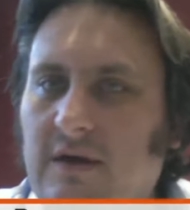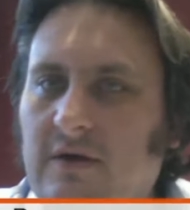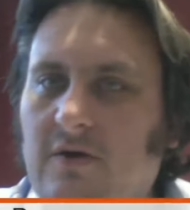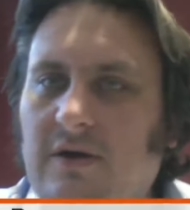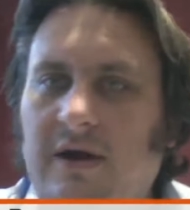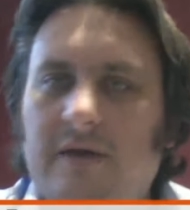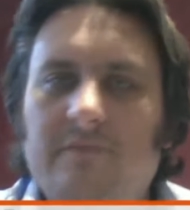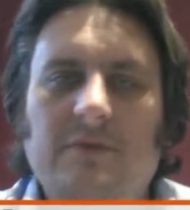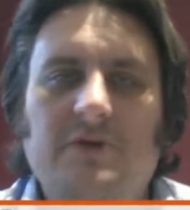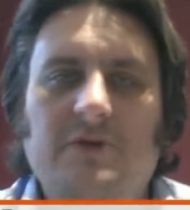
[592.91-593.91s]
online.
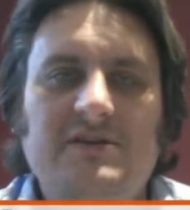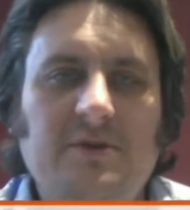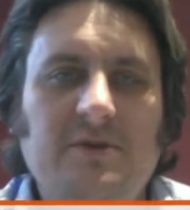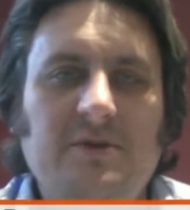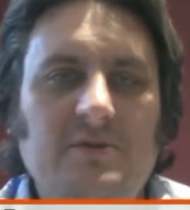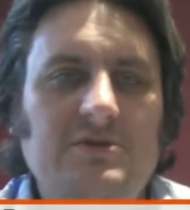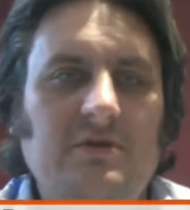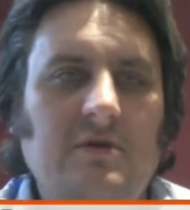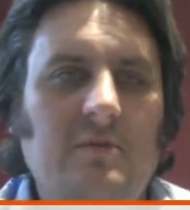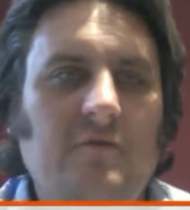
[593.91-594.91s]
Go to
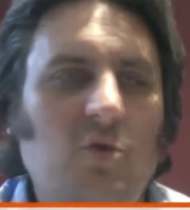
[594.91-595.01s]
summit.ubuntu.com for more.